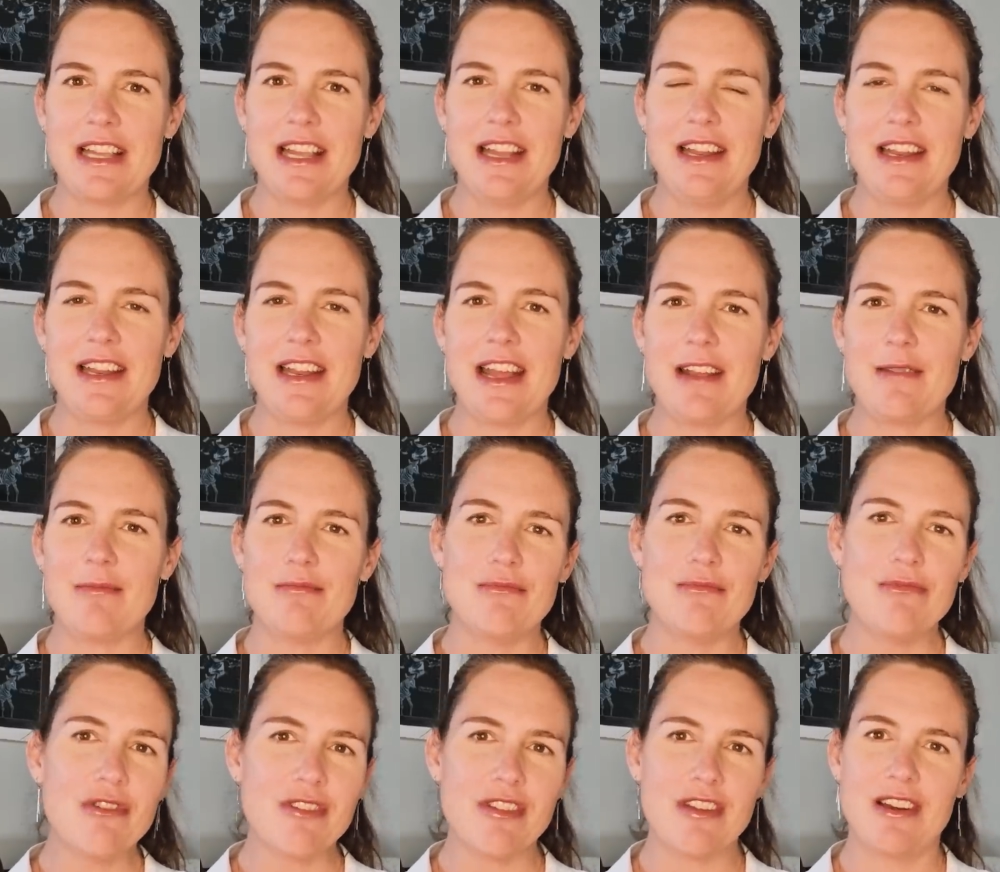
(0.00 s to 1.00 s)
and had
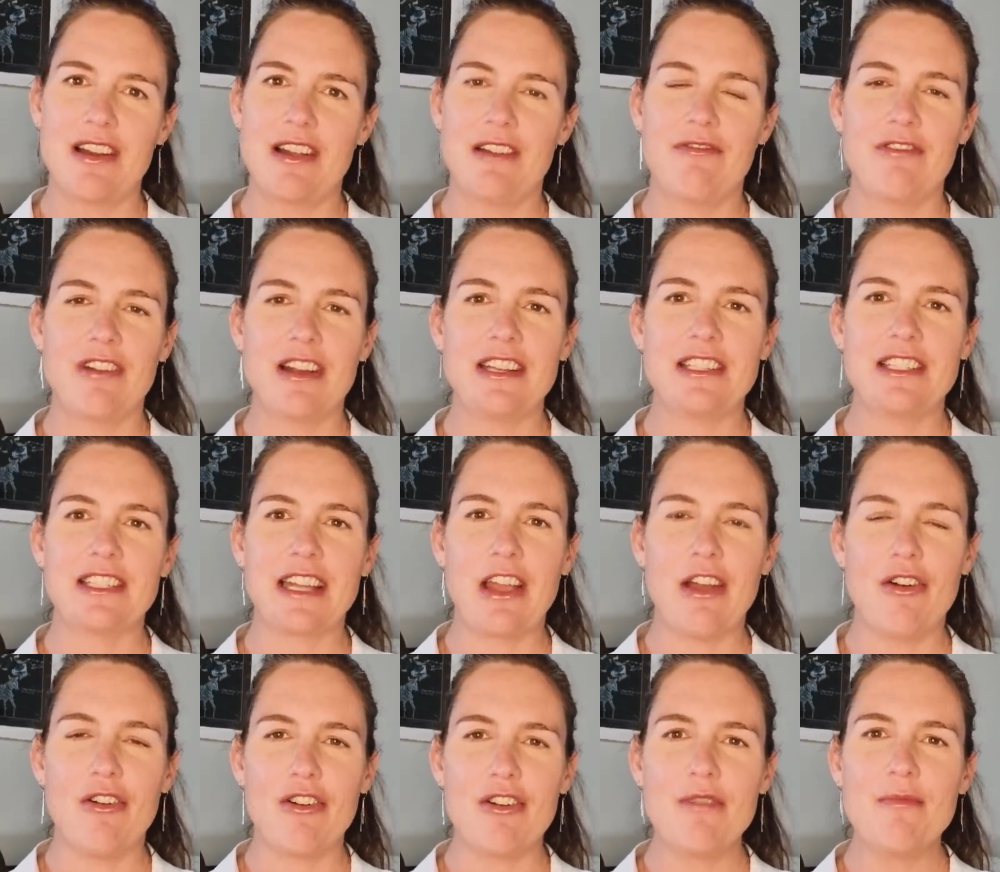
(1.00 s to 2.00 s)
more than enough range to get
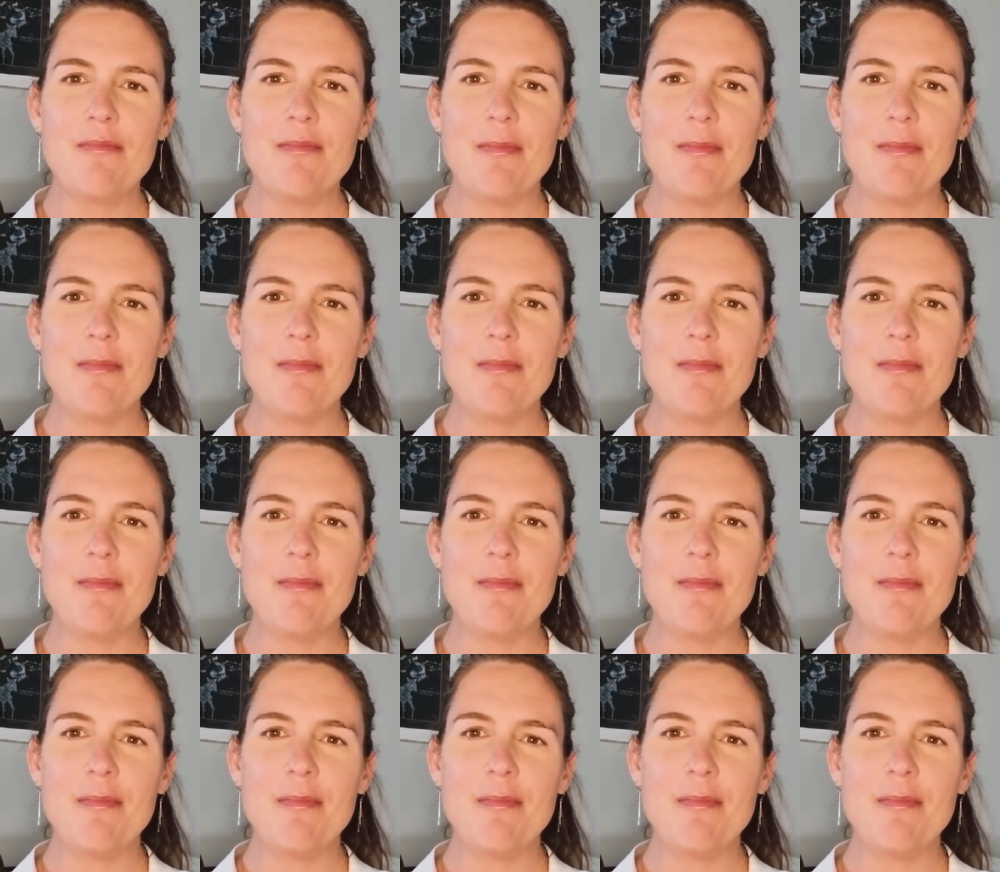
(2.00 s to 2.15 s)
home,